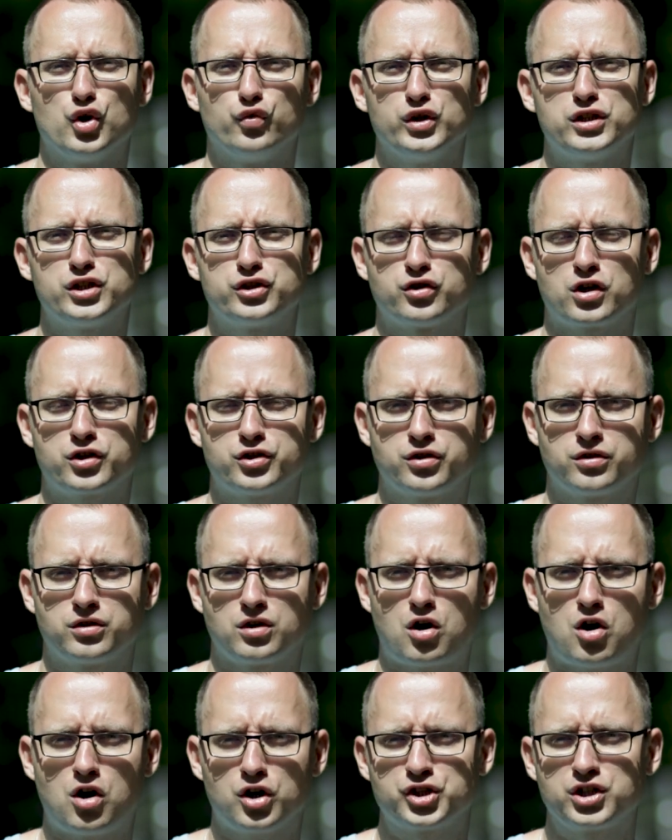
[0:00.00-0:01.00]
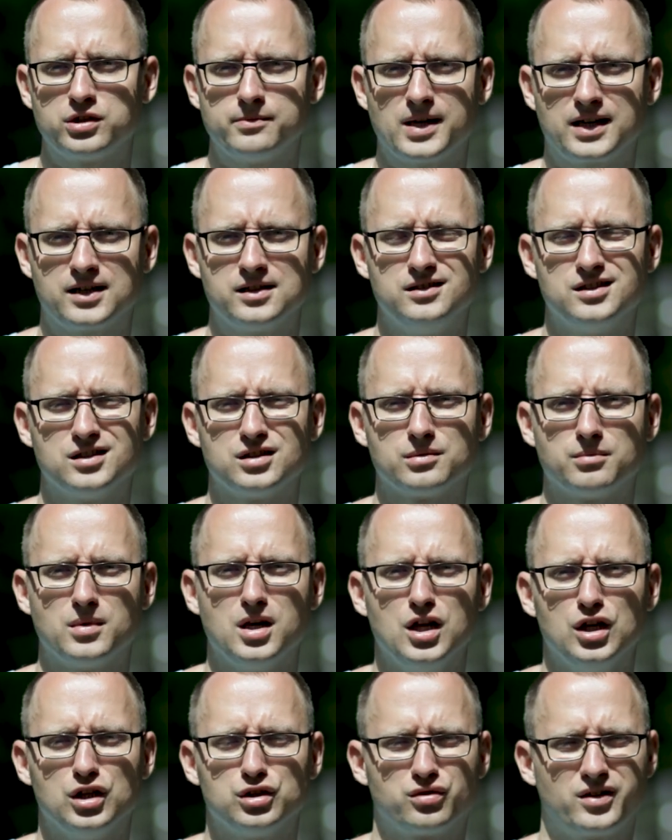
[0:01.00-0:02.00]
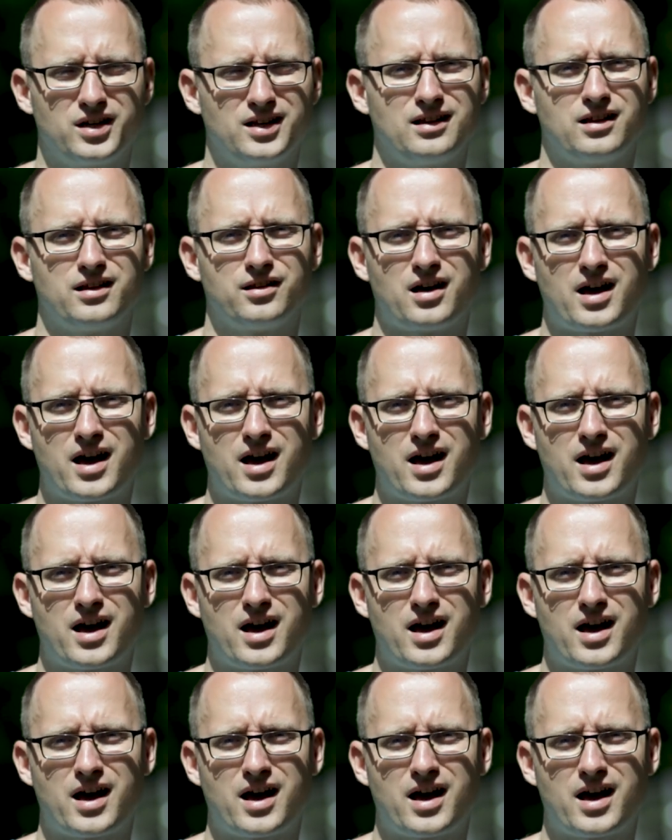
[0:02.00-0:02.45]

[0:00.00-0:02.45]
restructure the auction mechanism so that